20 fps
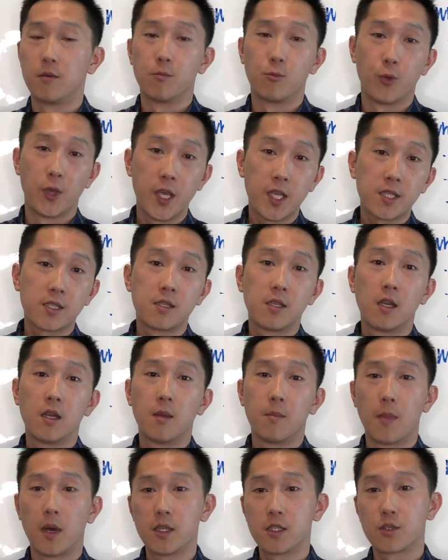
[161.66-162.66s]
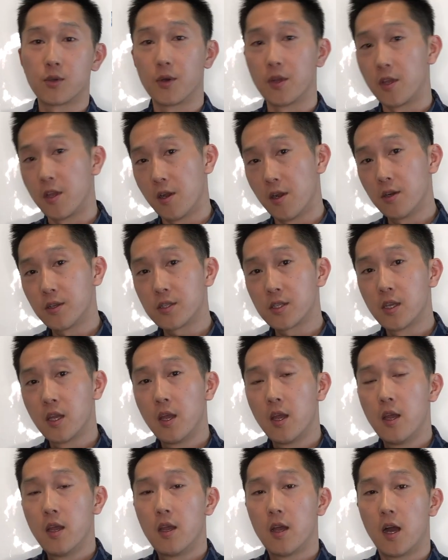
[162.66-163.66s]
weeks, months, or years
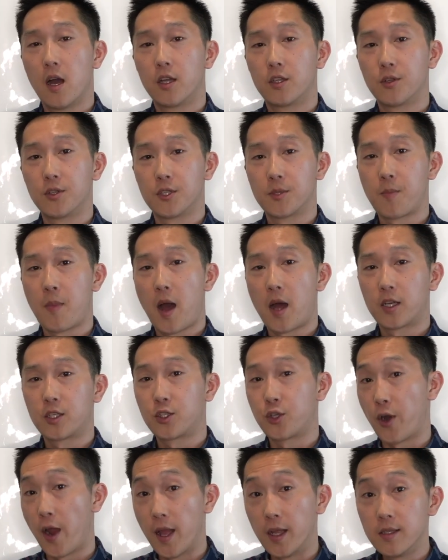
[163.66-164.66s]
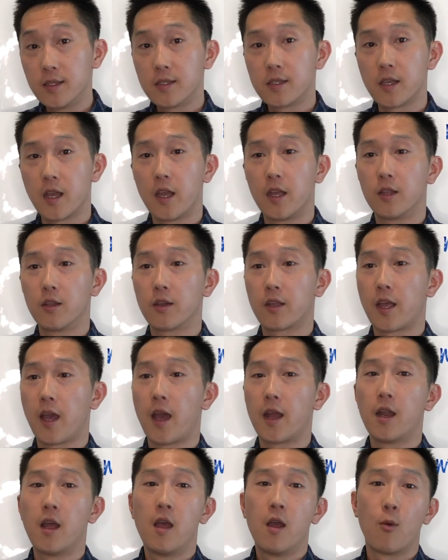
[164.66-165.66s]
to spot trends and look
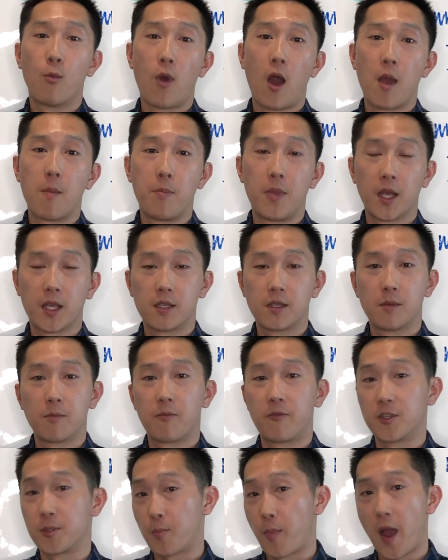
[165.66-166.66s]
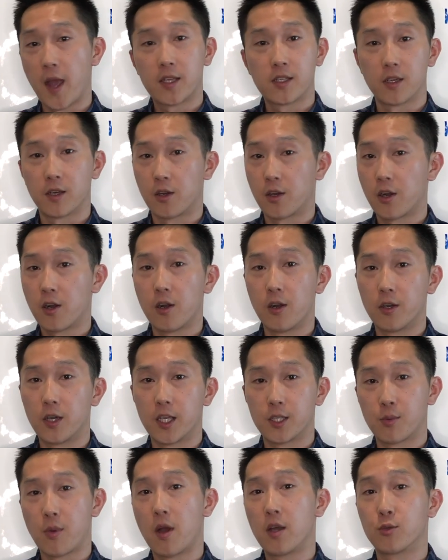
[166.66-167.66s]
at why big spikes occurred,
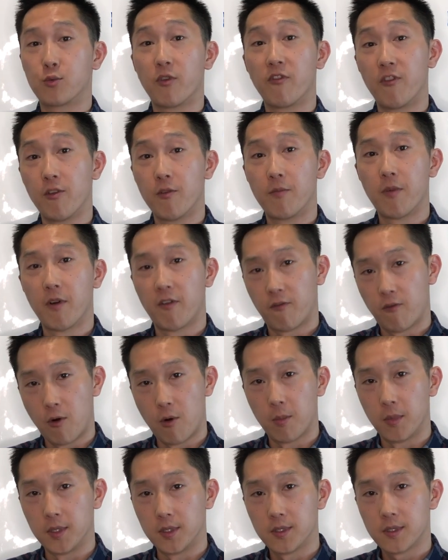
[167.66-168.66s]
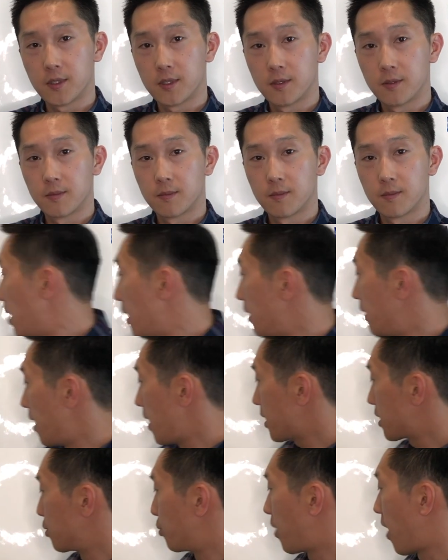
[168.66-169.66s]
as well as review performance. And
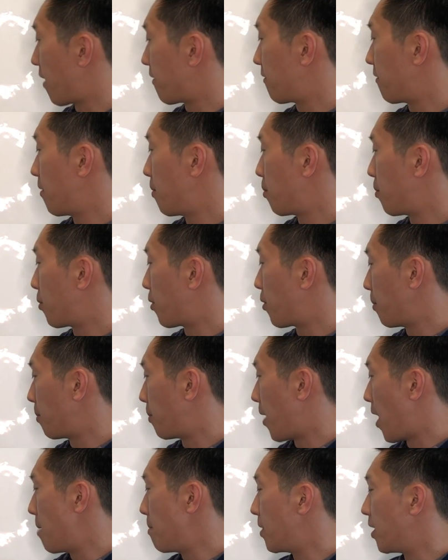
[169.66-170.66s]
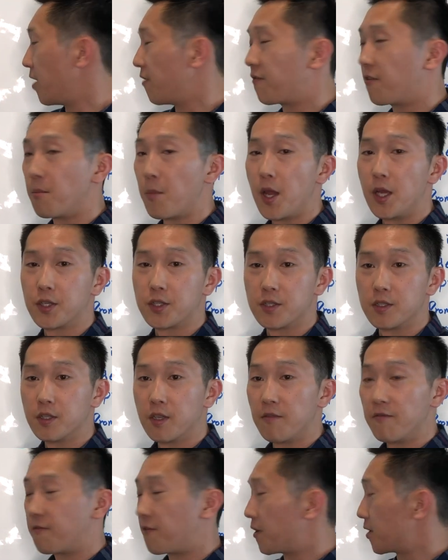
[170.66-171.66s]
next we have payment information,
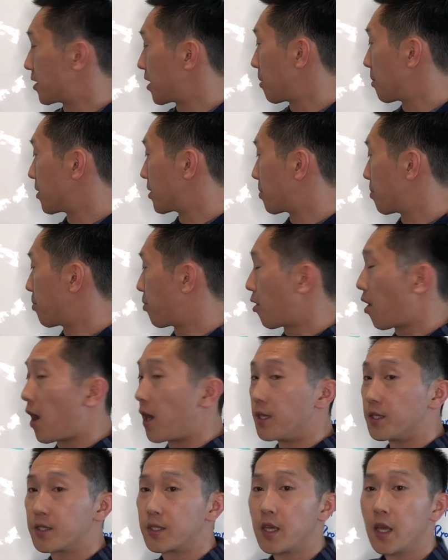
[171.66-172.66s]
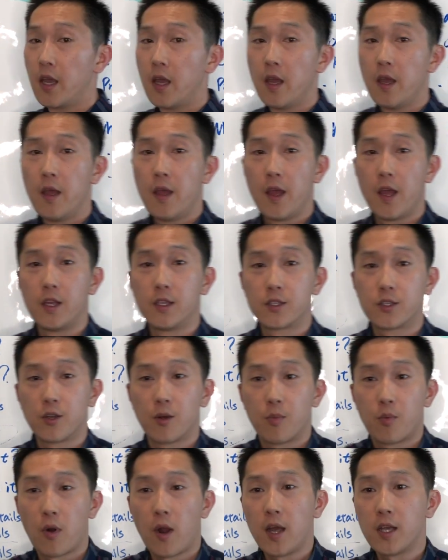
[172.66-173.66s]
and first up is price. And
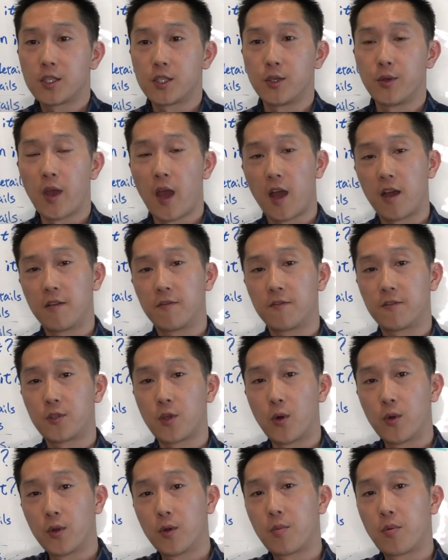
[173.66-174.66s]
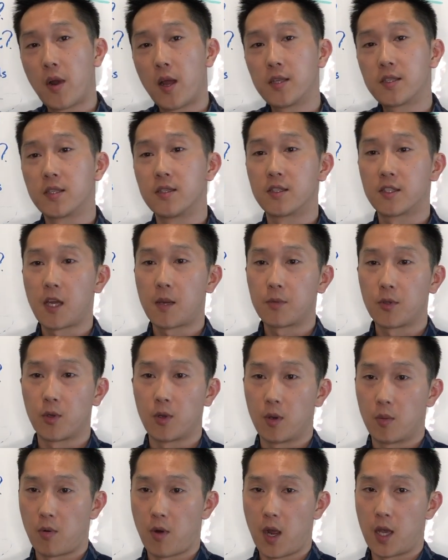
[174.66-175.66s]
so price, you have total price and
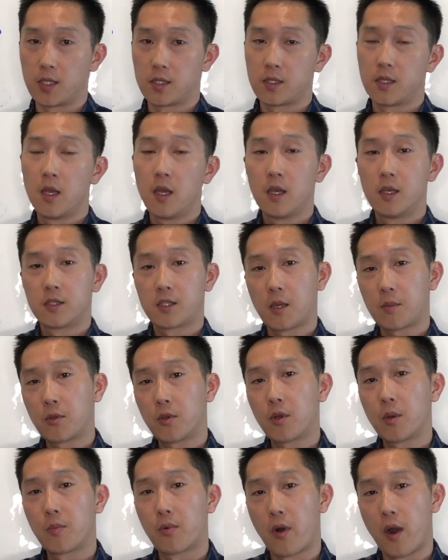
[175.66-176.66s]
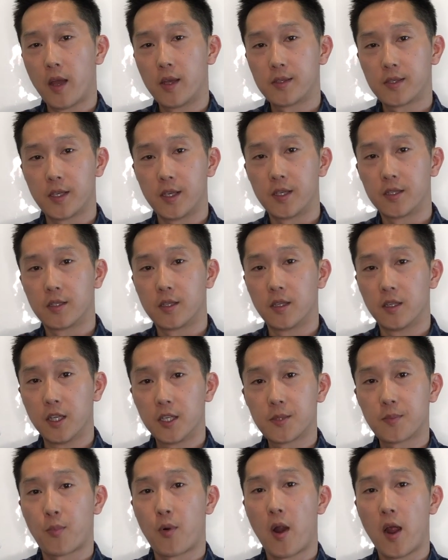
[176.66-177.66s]
subtotal price. Subtotal price is the
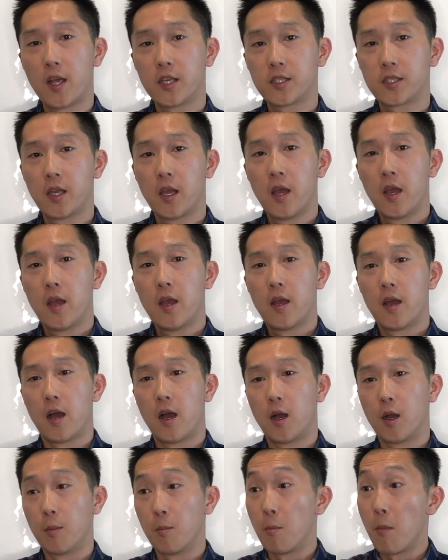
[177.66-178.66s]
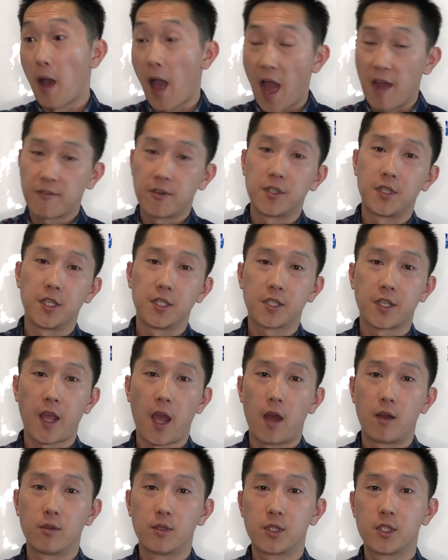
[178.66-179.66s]
list price after
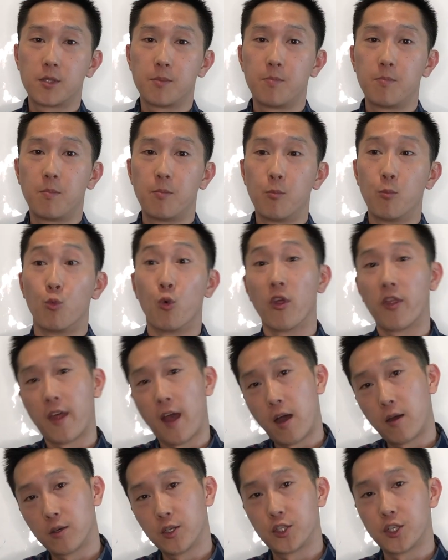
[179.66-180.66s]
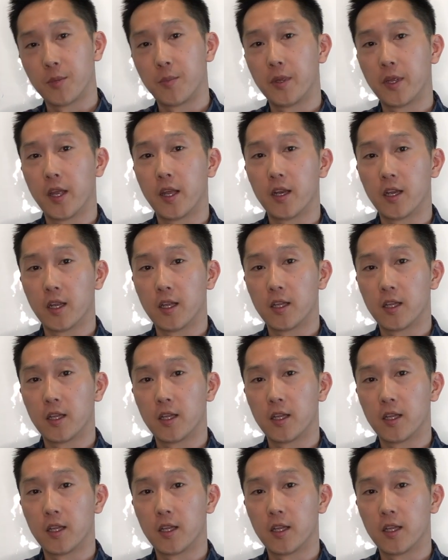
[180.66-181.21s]
discounts without shipping